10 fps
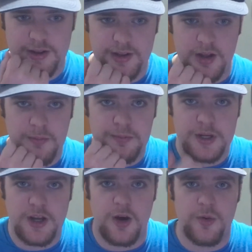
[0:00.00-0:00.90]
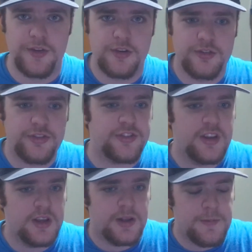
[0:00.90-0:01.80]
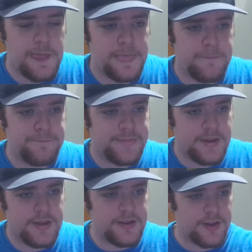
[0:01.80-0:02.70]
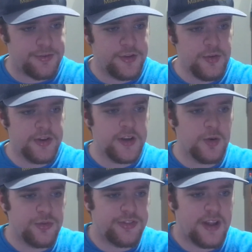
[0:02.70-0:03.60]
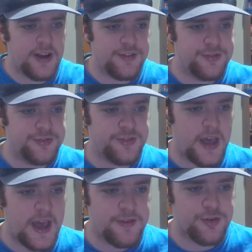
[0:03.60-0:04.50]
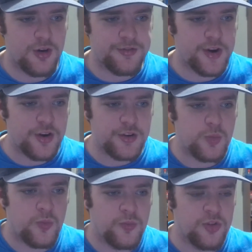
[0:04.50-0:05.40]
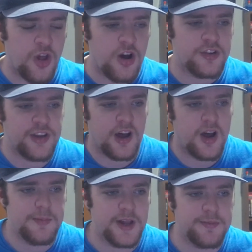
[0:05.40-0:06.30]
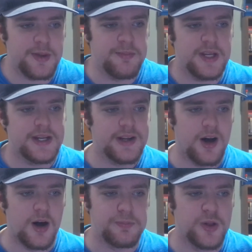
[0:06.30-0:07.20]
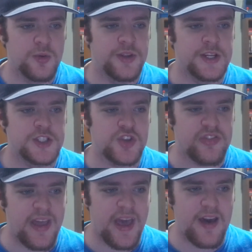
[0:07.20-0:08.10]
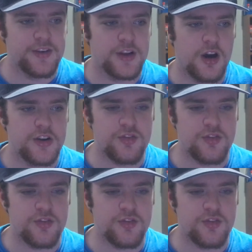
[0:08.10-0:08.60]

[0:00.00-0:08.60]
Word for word: Um, but no, there's a few videos that I've had for a very long time that I've been meaning to upload that I just haven't gotten